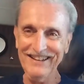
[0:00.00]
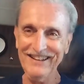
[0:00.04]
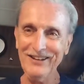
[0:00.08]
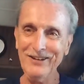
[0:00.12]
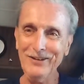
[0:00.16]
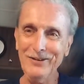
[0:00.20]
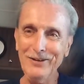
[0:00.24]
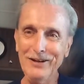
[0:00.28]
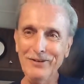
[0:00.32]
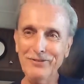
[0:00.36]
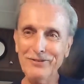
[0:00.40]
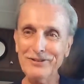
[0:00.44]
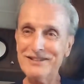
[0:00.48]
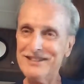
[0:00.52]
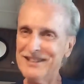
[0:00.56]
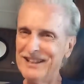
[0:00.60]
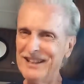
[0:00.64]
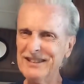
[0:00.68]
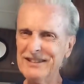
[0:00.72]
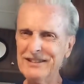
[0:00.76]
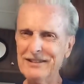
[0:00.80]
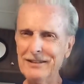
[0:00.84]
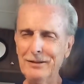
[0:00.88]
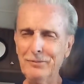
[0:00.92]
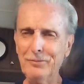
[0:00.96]
Whoever
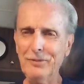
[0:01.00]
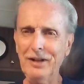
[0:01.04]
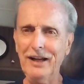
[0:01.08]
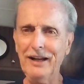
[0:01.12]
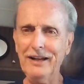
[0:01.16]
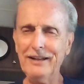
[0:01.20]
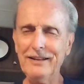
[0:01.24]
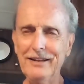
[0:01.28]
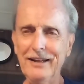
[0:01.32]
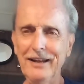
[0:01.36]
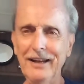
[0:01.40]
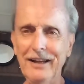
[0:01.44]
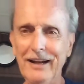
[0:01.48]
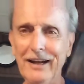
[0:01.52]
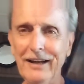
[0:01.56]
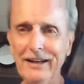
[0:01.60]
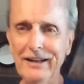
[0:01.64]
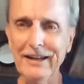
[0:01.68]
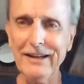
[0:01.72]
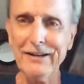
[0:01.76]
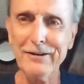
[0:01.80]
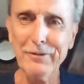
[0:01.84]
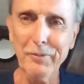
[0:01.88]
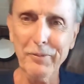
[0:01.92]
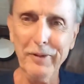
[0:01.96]
said something like that, I
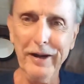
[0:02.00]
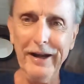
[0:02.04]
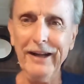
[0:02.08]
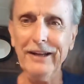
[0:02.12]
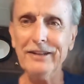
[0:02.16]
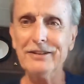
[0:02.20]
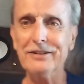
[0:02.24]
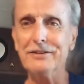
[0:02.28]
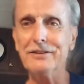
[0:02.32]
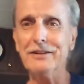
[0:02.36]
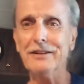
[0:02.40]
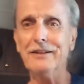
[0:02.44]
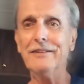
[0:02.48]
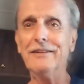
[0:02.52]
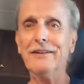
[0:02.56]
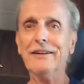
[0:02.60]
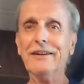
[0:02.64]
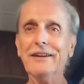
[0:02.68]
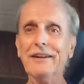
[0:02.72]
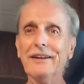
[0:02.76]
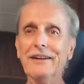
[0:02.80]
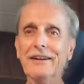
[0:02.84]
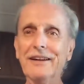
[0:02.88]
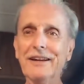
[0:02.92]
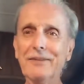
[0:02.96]
can't imagine. huh?
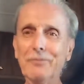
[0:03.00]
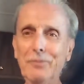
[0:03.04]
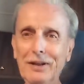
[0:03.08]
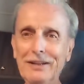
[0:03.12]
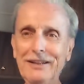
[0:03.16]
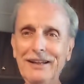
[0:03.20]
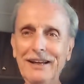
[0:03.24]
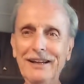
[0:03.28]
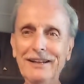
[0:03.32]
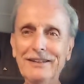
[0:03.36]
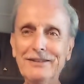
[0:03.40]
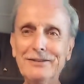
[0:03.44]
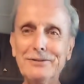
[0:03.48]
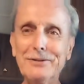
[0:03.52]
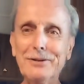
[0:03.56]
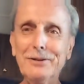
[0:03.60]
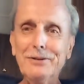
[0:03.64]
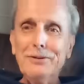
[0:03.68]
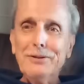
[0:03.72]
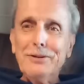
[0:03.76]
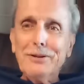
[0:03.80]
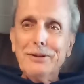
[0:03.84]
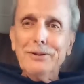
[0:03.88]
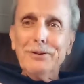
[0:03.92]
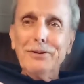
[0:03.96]
but that is
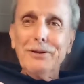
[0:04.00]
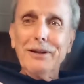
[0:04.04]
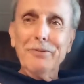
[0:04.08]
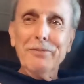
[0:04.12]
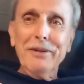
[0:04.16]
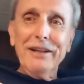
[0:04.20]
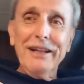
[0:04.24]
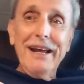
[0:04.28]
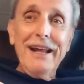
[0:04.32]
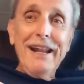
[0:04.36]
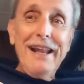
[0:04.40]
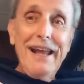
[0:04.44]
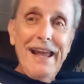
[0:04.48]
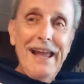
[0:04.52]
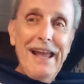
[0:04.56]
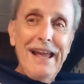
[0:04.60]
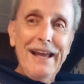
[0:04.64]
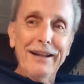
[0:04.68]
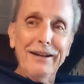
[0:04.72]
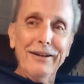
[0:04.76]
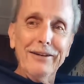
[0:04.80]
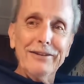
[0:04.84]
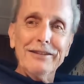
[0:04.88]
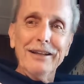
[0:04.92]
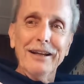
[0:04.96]
too cool. I mean, that
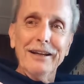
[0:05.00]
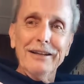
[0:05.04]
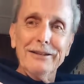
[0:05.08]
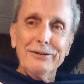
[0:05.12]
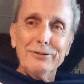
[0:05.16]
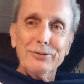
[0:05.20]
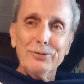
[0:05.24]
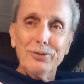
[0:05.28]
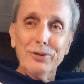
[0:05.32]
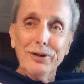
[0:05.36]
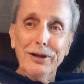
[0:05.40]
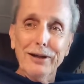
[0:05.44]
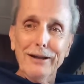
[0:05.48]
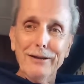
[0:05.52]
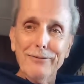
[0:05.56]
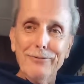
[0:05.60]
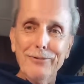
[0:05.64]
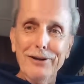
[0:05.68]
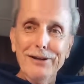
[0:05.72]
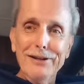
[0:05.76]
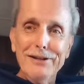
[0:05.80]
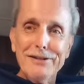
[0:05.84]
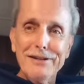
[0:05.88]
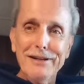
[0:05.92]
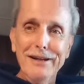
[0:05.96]
hand looks like it's really
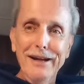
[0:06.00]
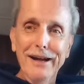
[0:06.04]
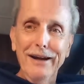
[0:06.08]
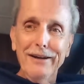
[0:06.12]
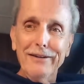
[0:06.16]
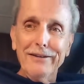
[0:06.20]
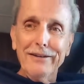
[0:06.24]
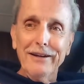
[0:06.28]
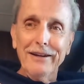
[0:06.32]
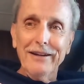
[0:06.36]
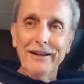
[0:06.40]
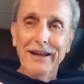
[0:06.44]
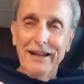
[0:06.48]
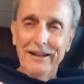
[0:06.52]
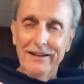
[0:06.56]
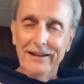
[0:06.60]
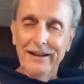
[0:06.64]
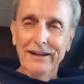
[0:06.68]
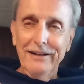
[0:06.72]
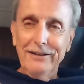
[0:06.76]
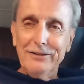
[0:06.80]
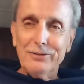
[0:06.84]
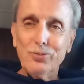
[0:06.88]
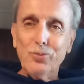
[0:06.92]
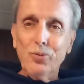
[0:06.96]
reaching out. That, that,
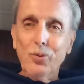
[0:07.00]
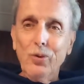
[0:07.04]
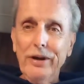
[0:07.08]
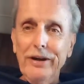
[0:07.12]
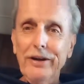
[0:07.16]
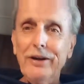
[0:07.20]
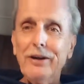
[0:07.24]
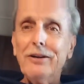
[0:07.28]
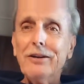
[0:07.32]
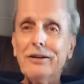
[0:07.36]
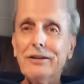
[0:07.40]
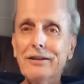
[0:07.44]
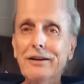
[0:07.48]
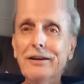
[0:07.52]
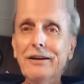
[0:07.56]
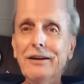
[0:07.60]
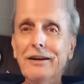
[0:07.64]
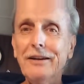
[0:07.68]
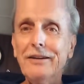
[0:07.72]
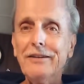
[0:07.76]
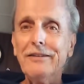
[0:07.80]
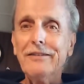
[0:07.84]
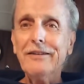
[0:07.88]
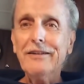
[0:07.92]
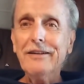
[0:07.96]
that is well
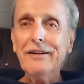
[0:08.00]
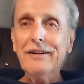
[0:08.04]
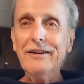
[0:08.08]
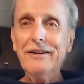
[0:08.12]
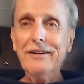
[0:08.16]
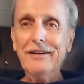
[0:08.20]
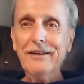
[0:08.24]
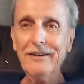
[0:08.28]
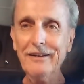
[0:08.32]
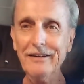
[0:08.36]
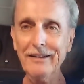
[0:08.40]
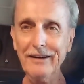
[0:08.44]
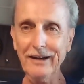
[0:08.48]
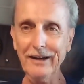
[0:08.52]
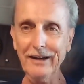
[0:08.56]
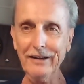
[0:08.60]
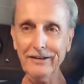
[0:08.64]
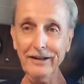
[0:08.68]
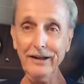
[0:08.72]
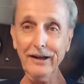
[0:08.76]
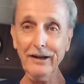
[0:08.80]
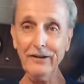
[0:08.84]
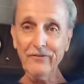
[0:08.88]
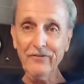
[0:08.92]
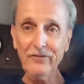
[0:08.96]
done.
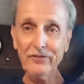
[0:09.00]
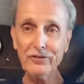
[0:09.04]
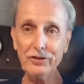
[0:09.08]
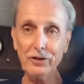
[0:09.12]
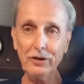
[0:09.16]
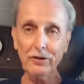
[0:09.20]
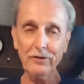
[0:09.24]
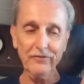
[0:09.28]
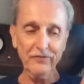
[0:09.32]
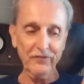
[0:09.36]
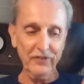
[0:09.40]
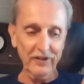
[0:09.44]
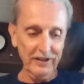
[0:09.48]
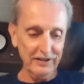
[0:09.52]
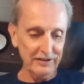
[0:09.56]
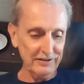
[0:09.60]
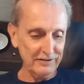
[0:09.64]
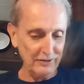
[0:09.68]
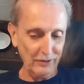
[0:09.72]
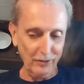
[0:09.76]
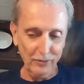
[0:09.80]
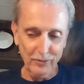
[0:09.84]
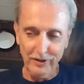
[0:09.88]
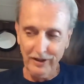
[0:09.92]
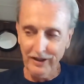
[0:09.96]
And yeah, shirt
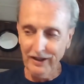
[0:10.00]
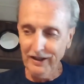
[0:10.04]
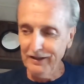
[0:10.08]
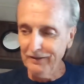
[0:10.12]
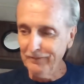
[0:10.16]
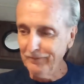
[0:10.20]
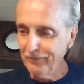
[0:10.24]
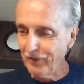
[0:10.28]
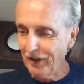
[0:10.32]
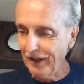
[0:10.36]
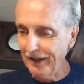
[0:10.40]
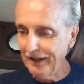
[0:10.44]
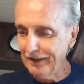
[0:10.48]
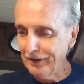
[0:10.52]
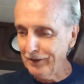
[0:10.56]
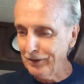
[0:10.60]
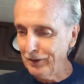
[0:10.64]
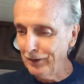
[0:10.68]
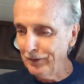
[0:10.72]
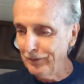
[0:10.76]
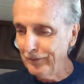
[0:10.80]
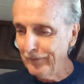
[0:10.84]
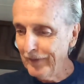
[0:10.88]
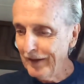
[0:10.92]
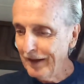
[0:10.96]
fits okay, thank
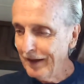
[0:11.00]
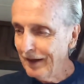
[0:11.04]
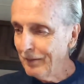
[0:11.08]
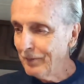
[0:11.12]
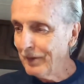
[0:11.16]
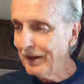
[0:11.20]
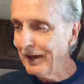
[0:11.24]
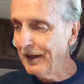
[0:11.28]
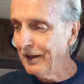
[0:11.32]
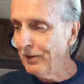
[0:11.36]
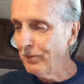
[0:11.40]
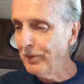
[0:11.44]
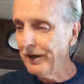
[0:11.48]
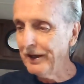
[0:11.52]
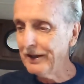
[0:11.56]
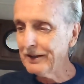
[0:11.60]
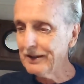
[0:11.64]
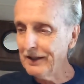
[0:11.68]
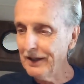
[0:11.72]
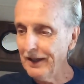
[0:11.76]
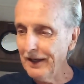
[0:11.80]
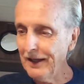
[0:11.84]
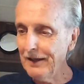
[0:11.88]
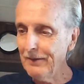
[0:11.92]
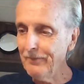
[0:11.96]
you. But anyway,
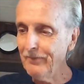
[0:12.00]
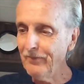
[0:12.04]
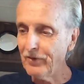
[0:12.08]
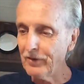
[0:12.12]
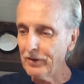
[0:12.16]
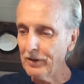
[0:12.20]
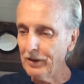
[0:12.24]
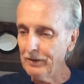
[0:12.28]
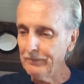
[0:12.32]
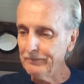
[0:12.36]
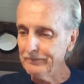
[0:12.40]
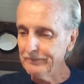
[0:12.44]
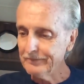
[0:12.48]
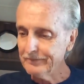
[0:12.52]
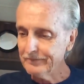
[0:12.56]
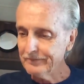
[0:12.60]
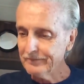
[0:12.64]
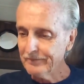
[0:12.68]
it came from